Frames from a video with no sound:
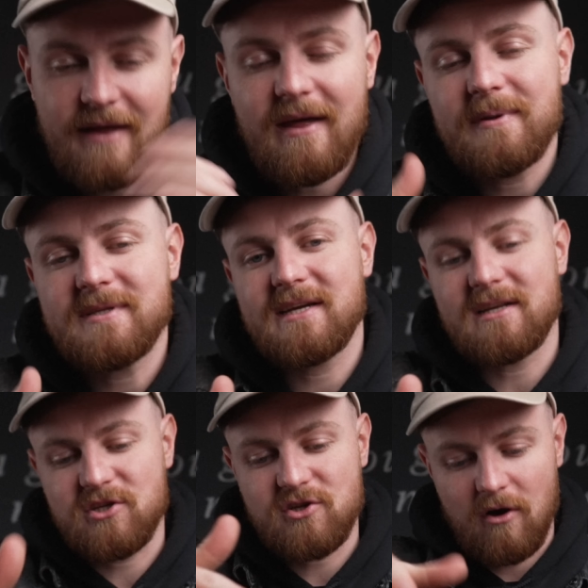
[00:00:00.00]
Now, that
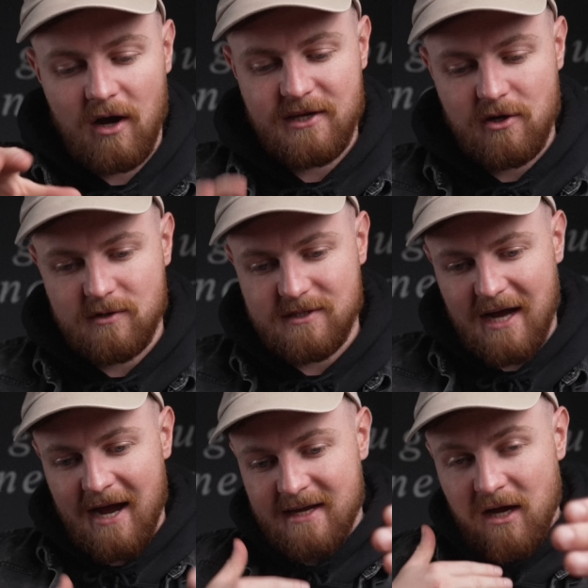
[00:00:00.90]
particular shot, I used
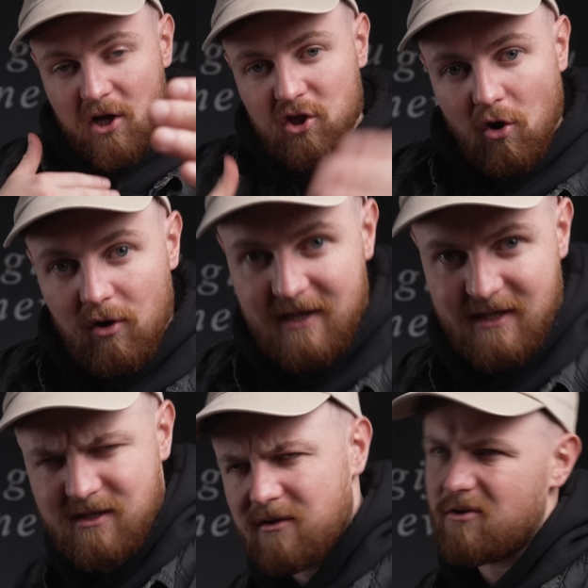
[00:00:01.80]
a dolly,
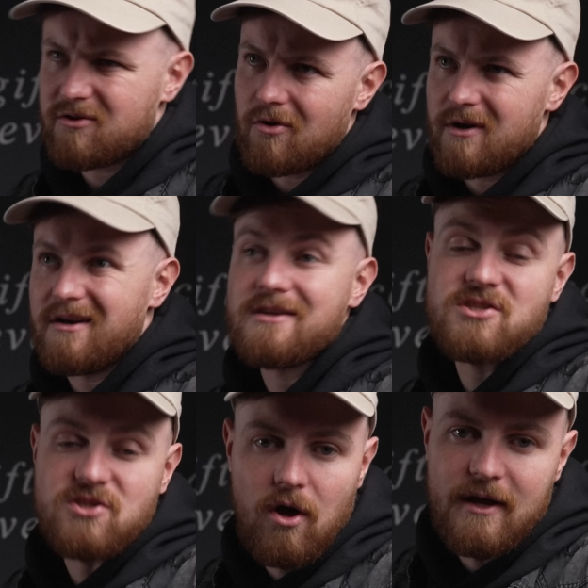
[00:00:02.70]
not a dolly, a
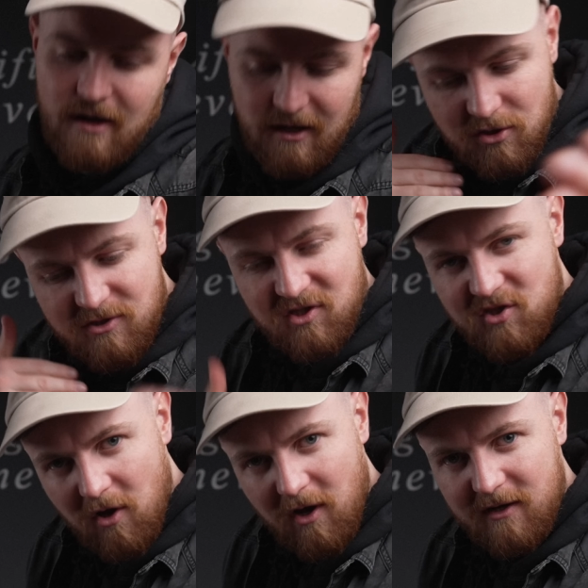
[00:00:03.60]
slider. I used a
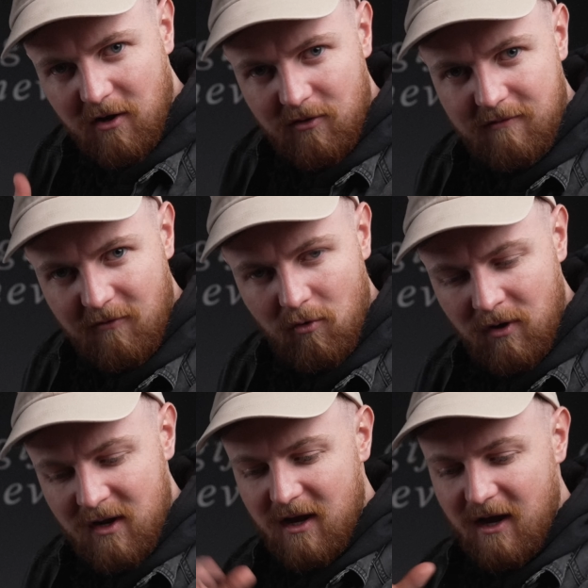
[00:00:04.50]
slider on the floor,
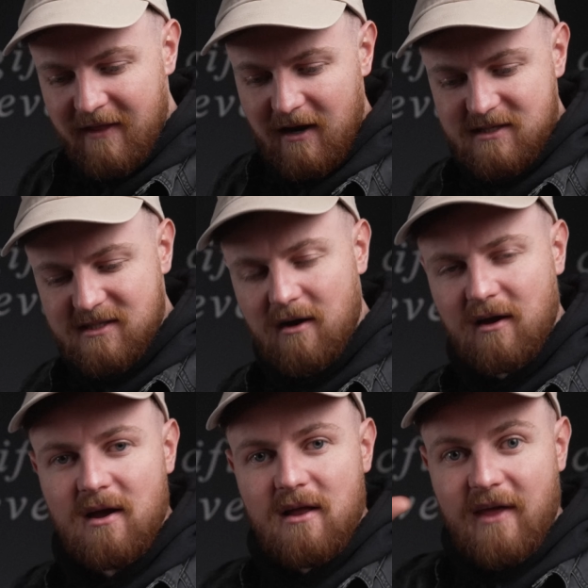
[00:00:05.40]
and then I
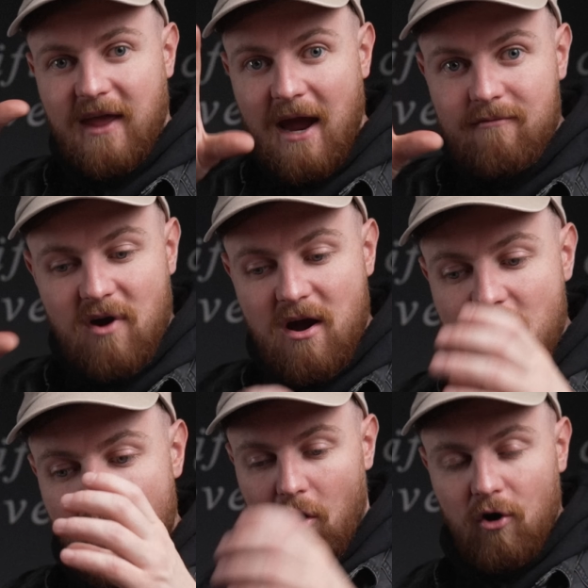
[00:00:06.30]
stuck the camera
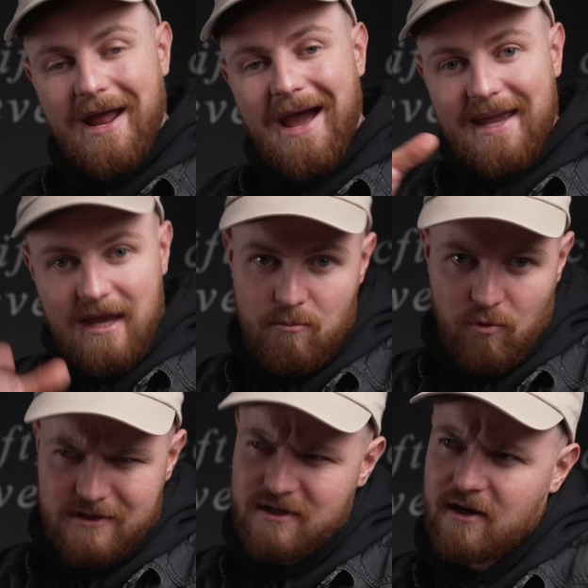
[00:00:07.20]
on a
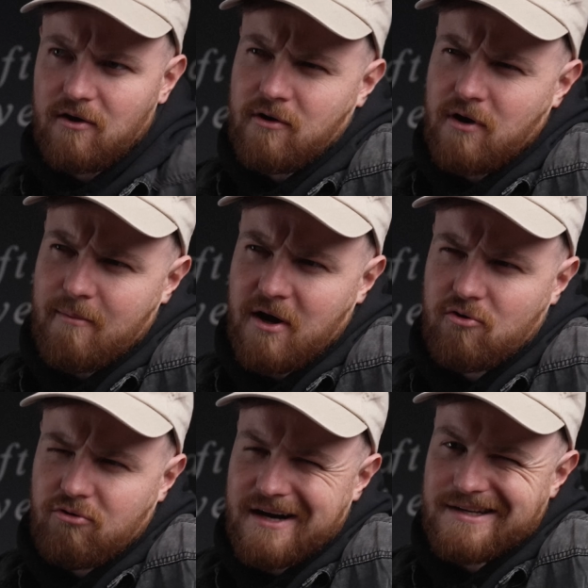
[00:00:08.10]
gimbal. I stuck it on like my
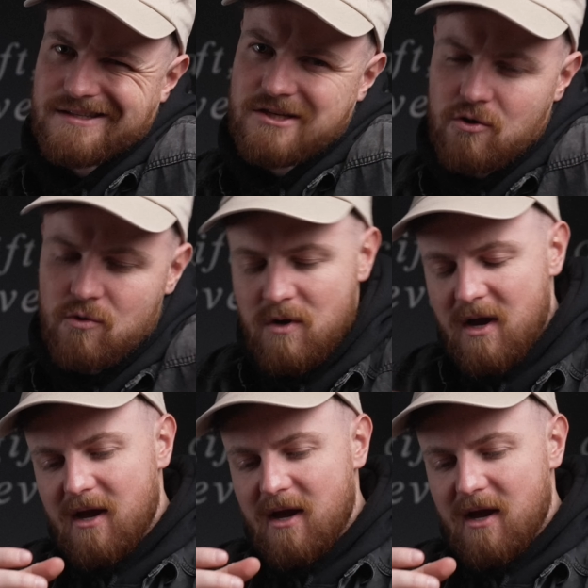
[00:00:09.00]
Crane 2.